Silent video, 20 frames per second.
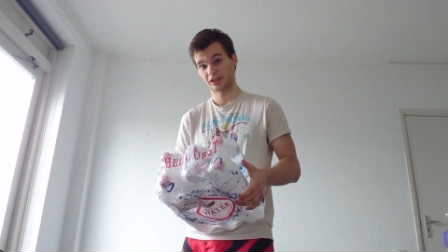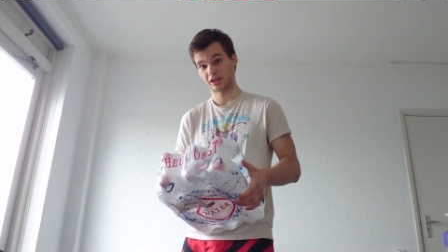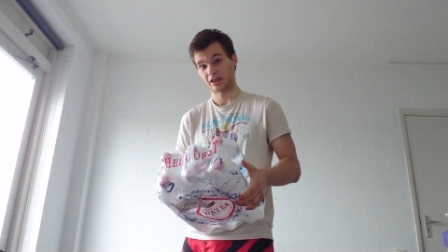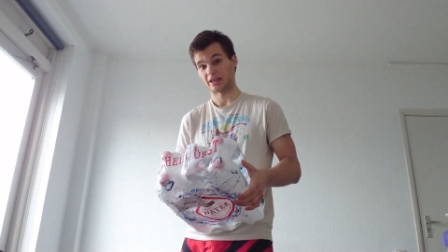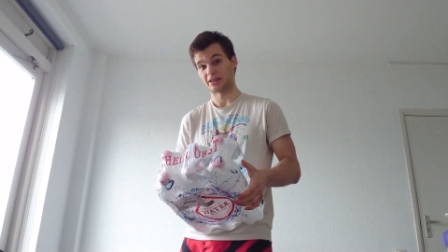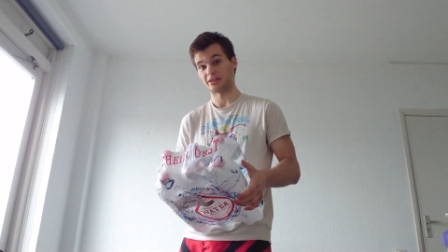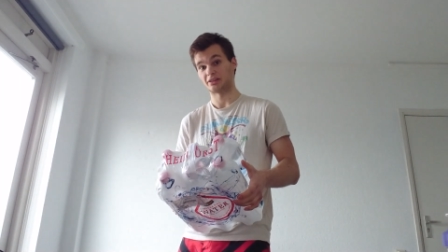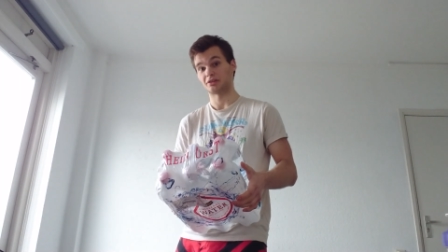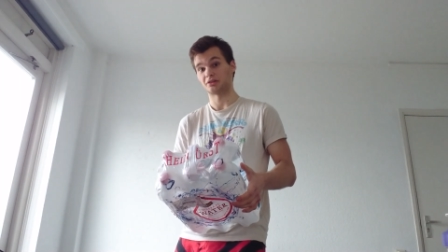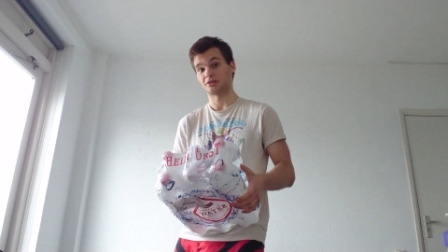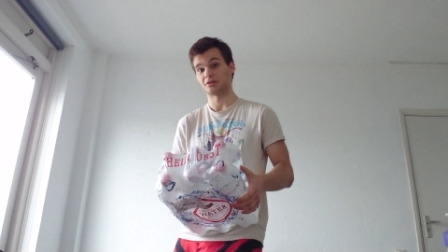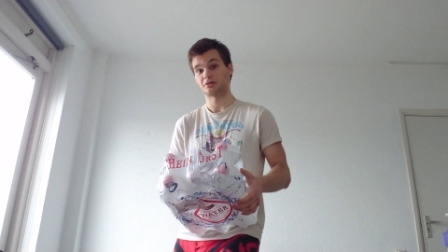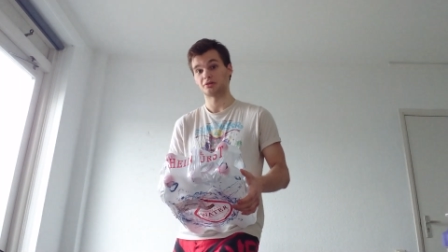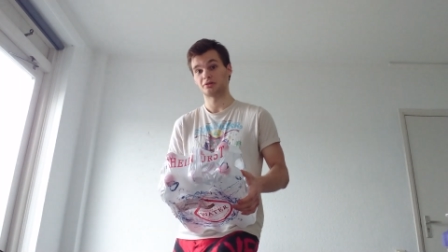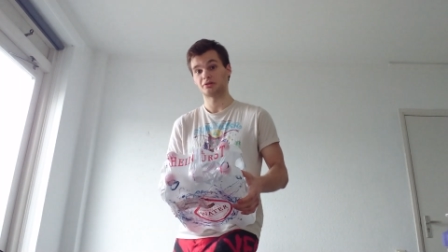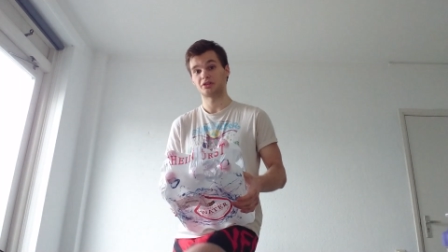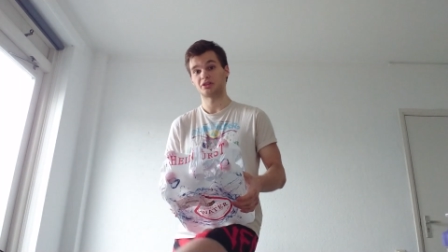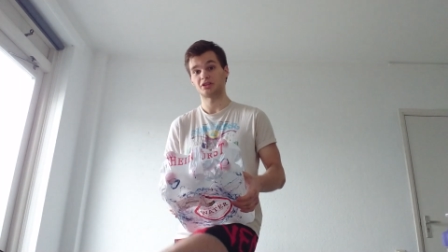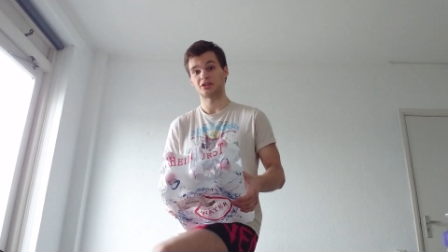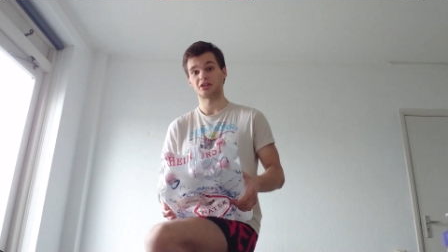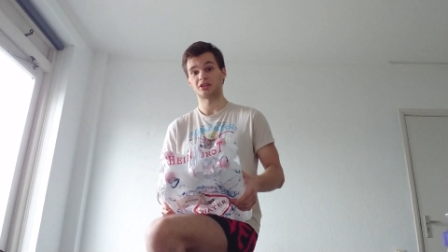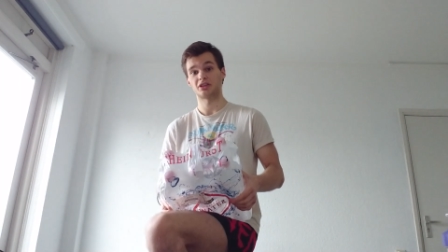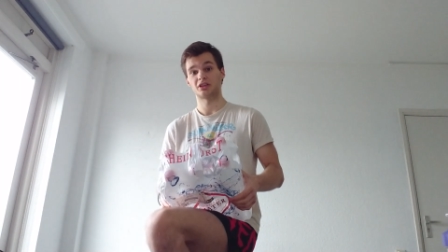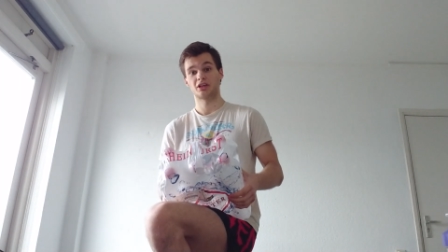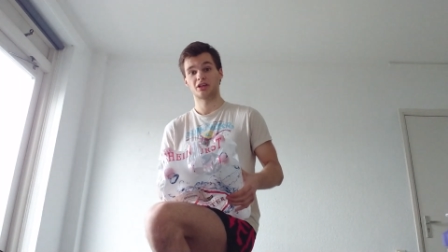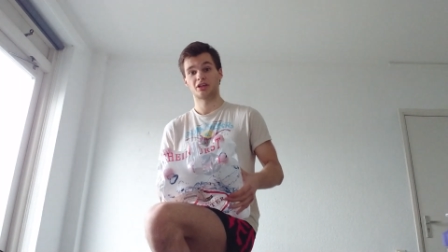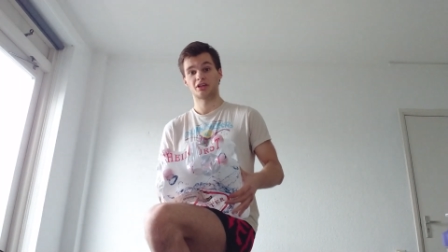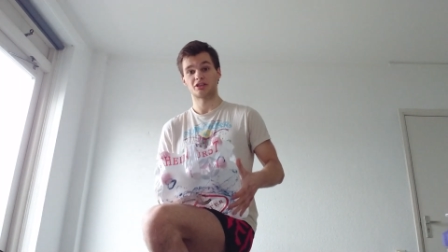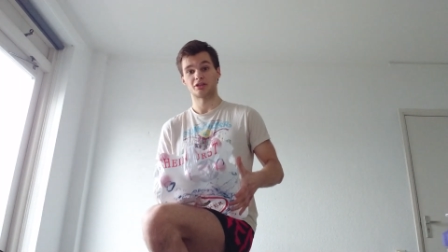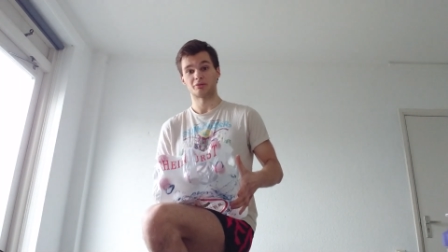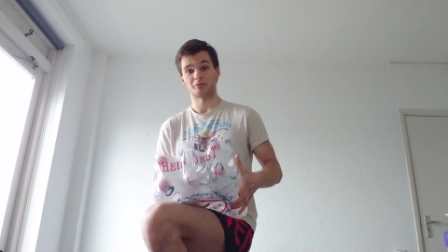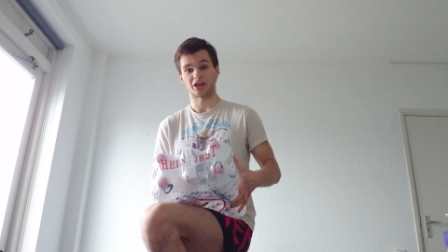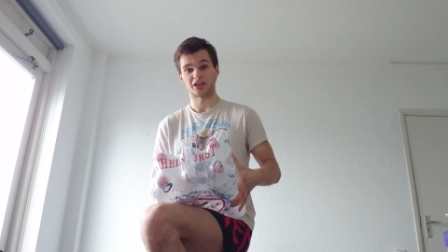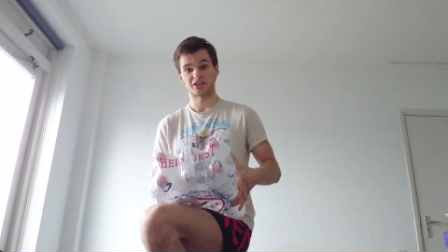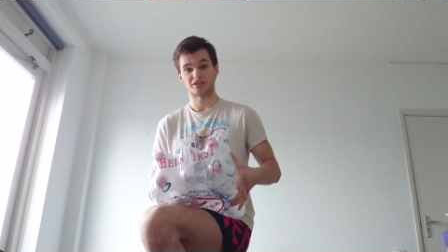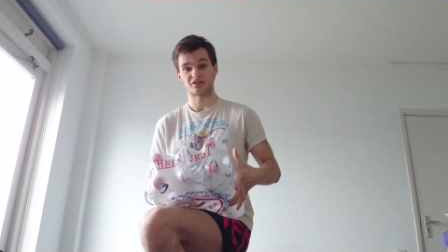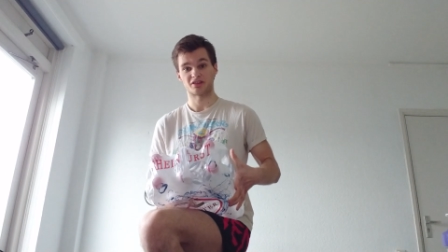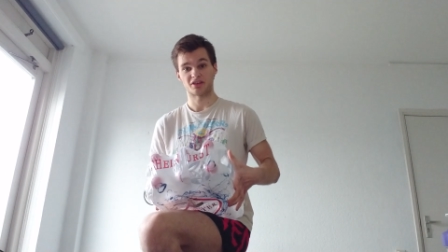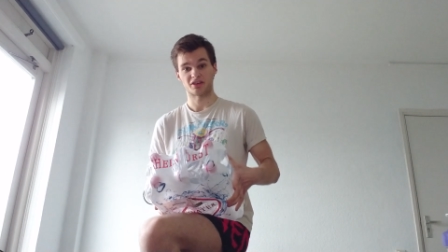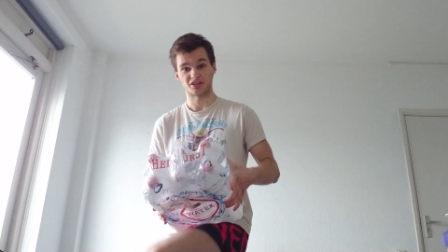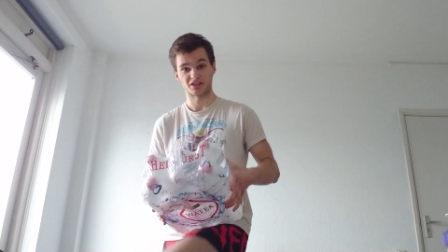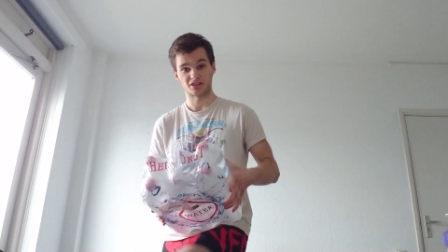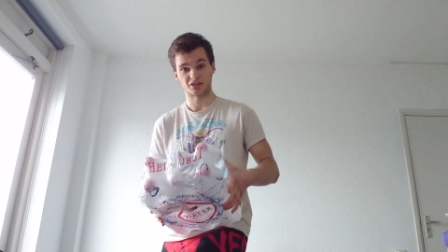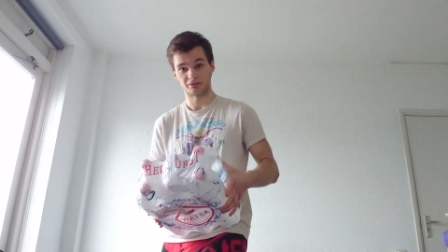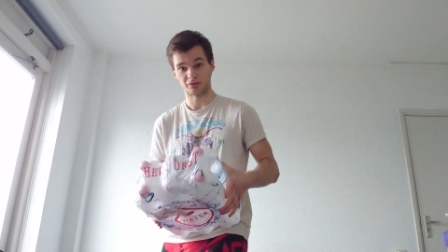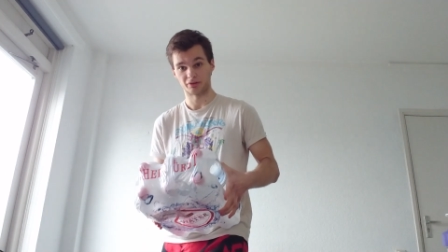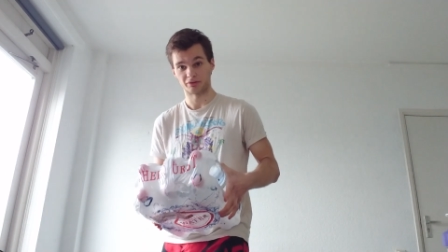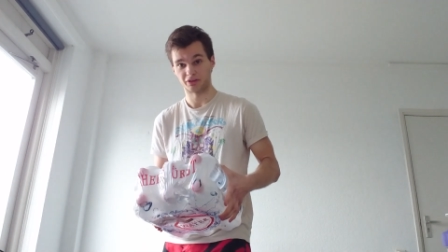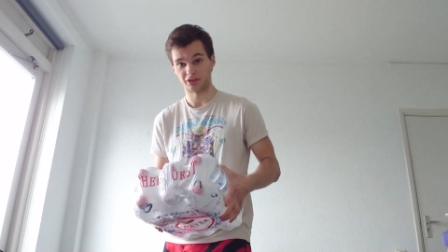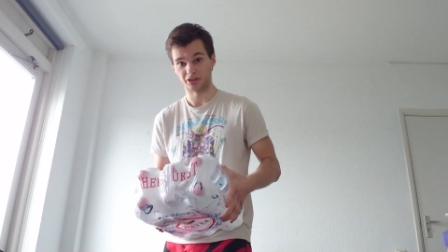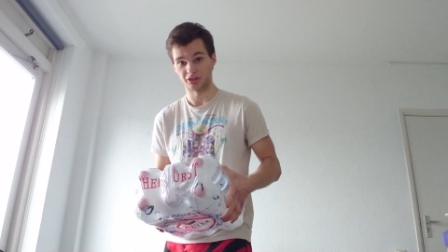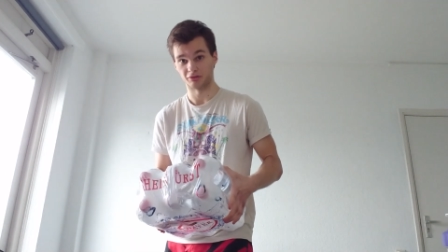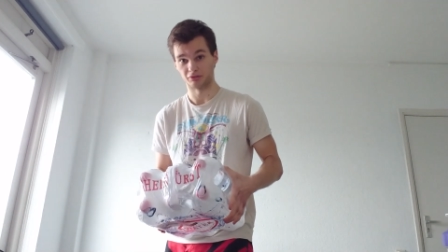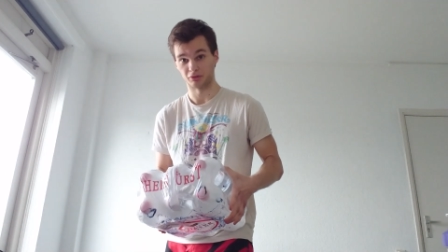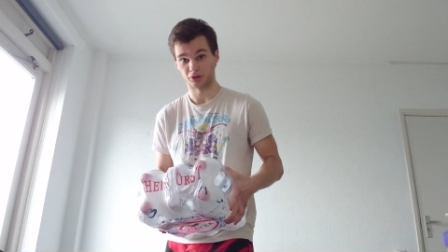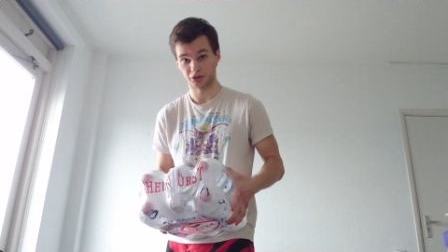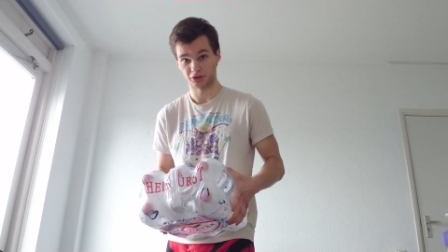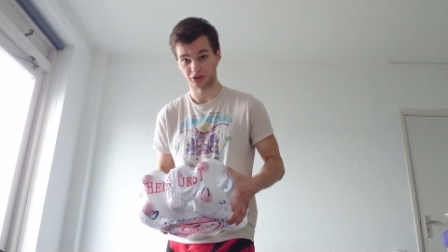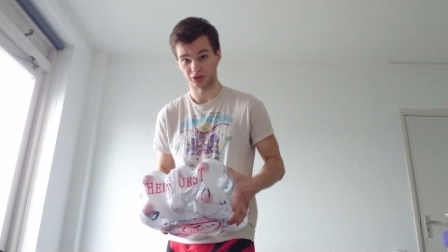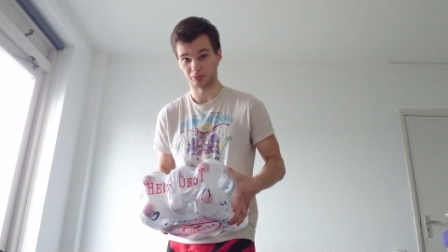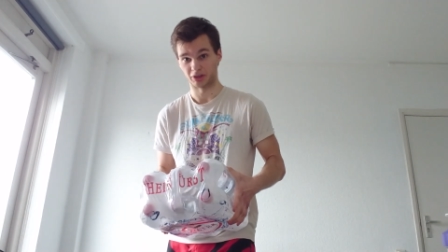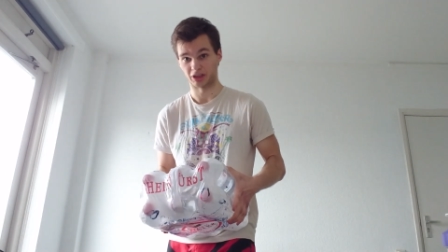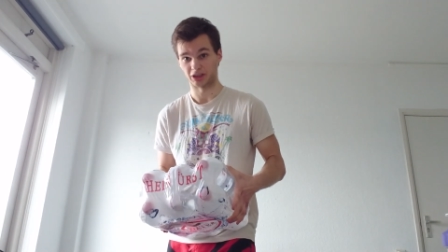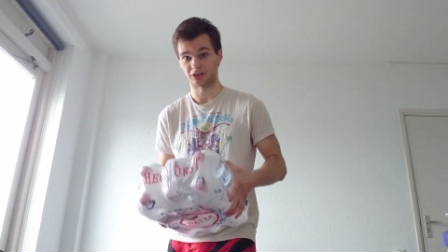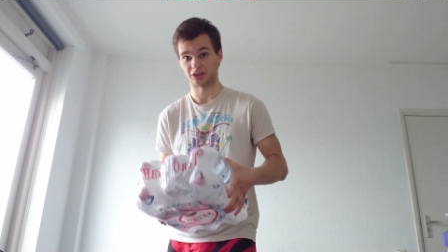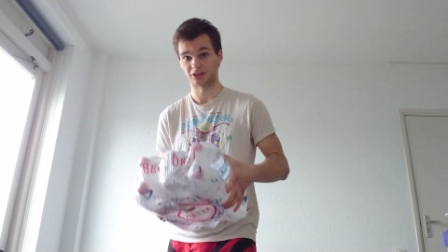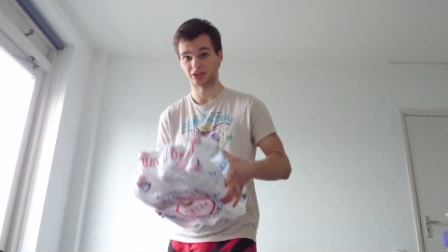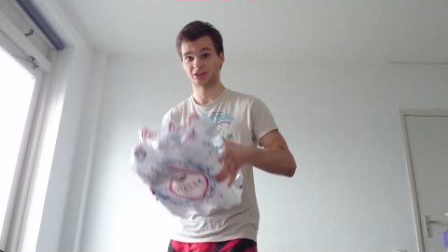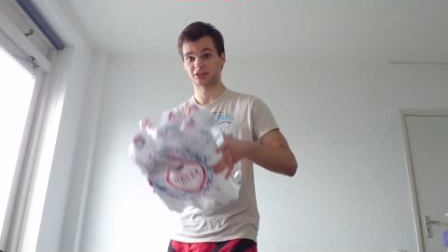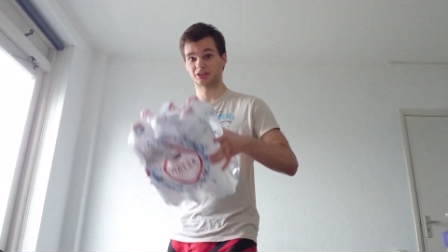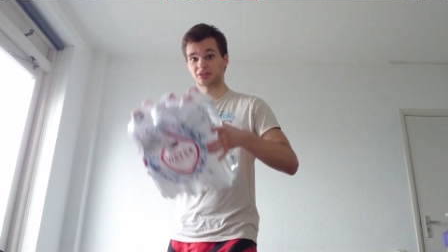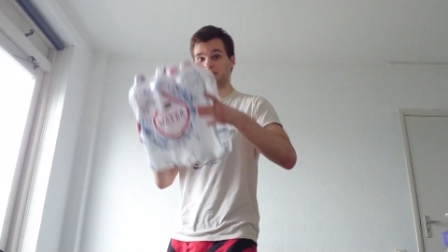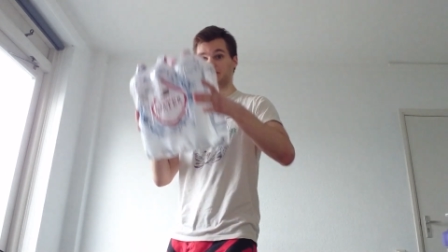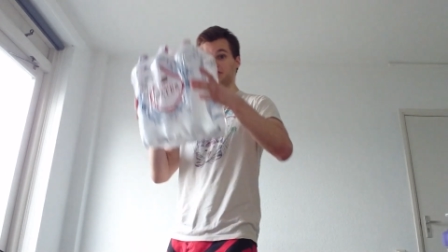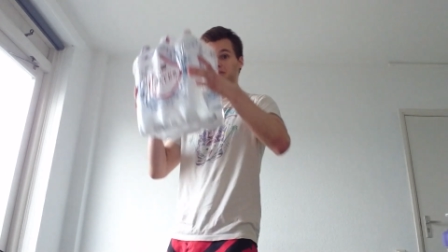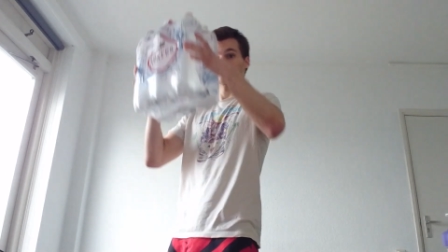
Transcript: and you do the gym exercises with the water bottles.